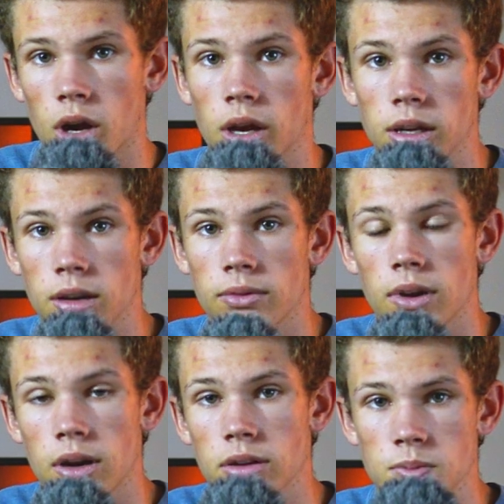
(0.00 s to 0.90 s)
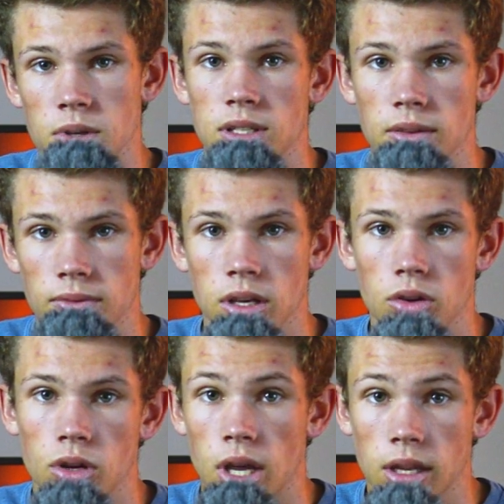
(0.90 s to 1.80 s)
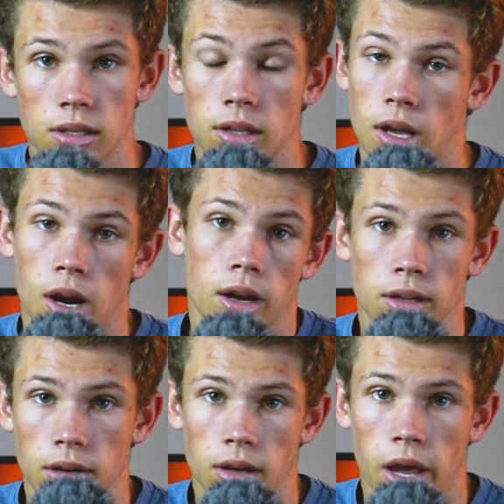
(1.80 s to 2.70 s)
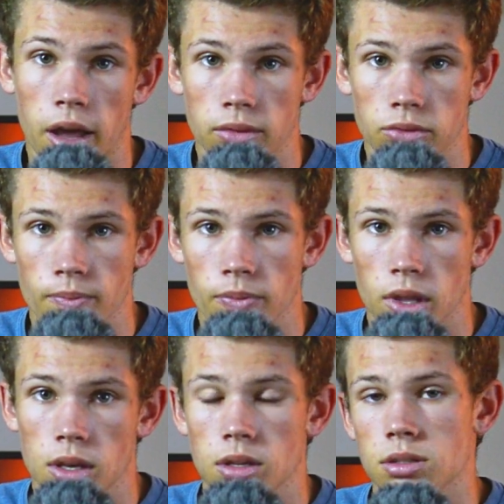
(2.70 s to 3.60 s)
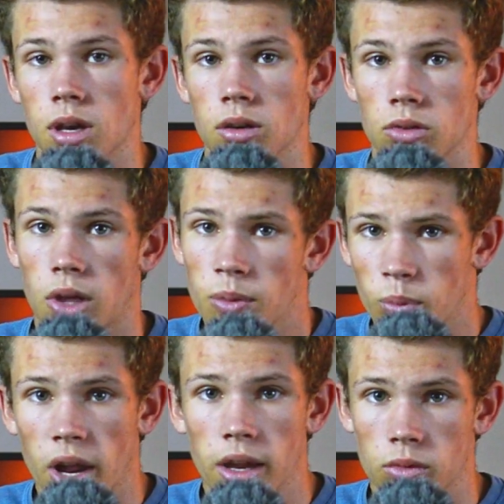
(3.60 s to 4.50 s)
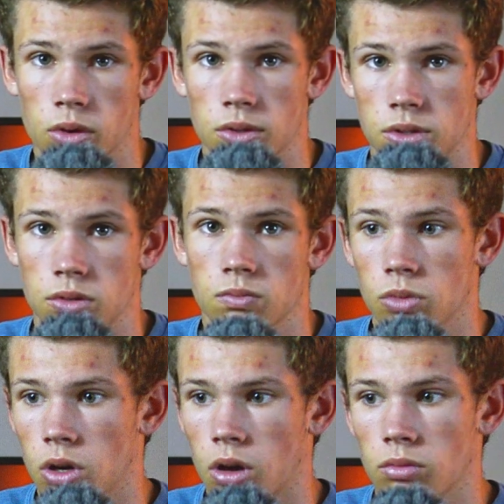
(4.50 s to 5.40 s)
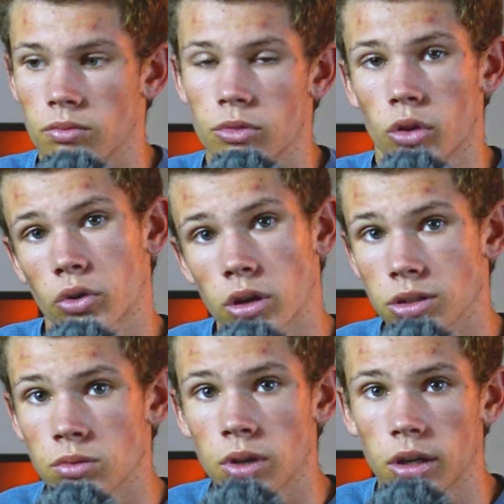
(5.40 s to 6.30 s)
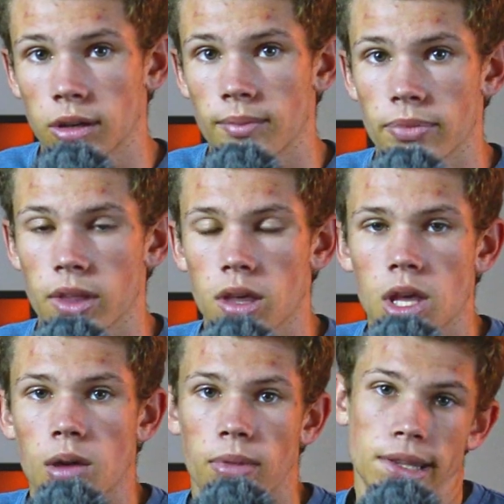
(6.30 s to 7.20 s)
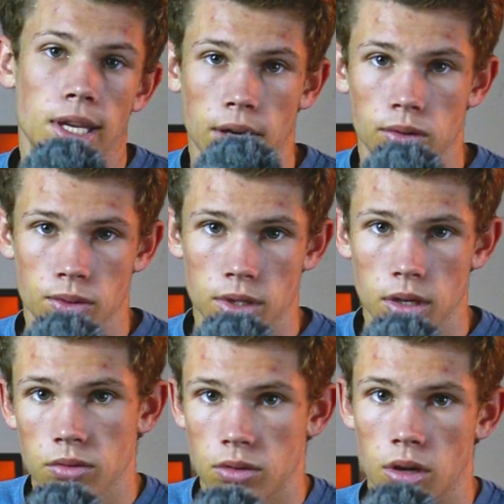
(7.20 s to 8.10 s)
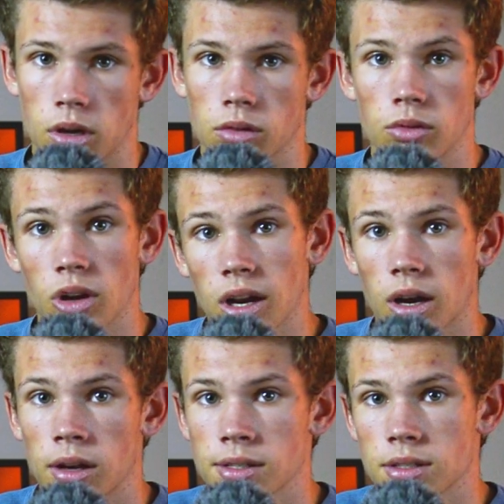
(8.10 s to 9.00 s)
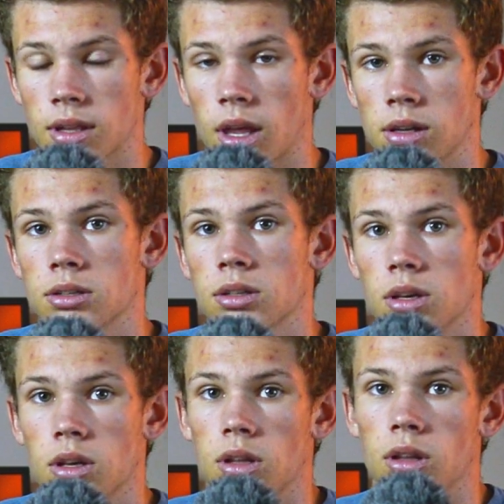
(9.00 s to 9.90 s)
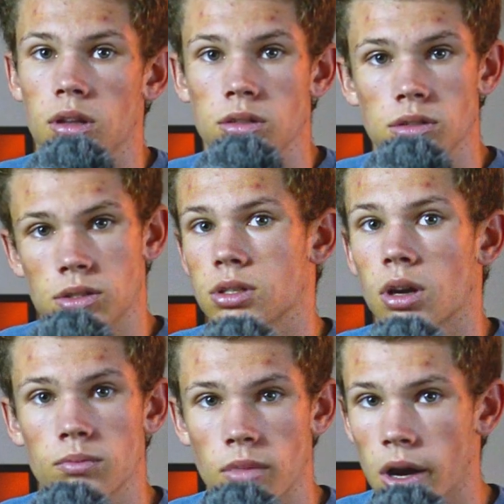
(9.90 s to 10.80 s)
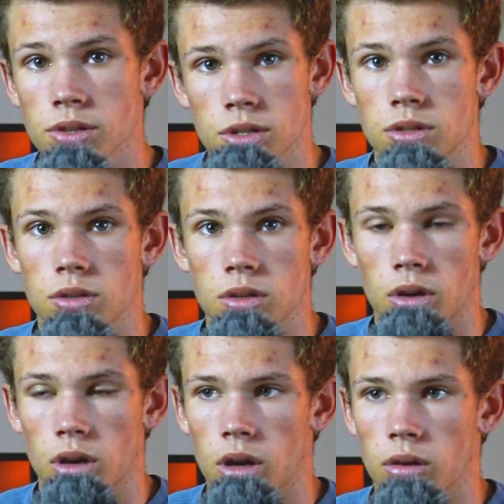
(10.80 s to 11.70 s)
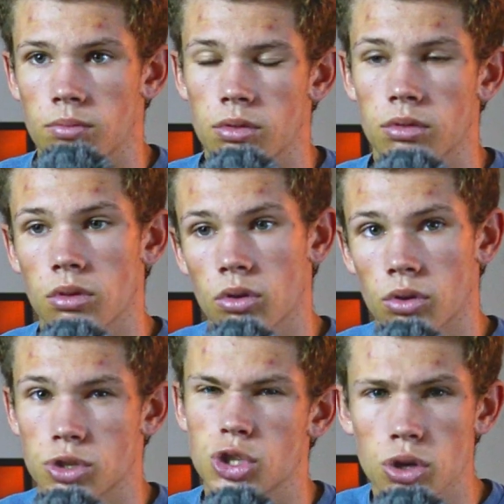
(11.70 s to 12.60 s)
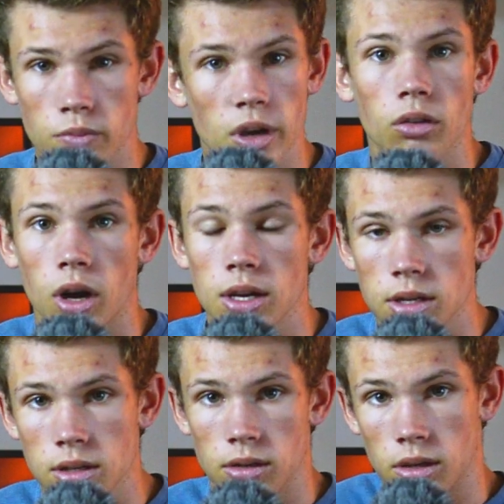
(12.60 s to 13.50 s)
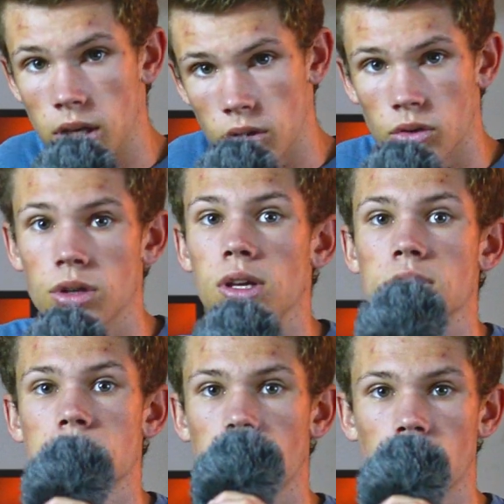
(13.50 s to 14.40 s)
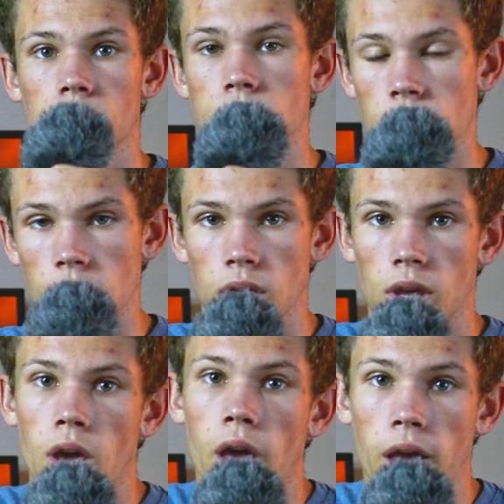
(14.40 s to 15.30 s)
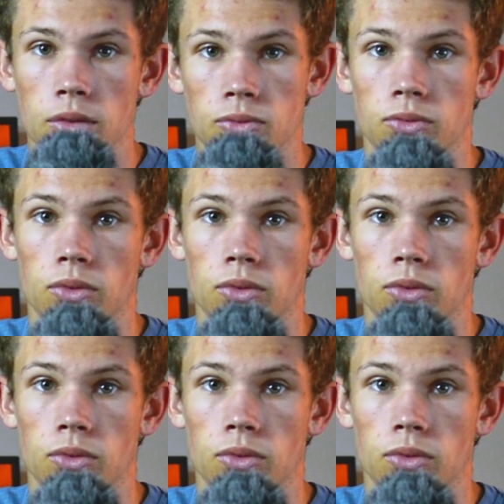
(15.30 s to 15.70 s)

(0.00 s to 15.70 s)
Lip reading: I need a very specific connector that I didn't have. So that plan was, not going to work. But then I also, realized that most consumer grade Nikon DSLRs have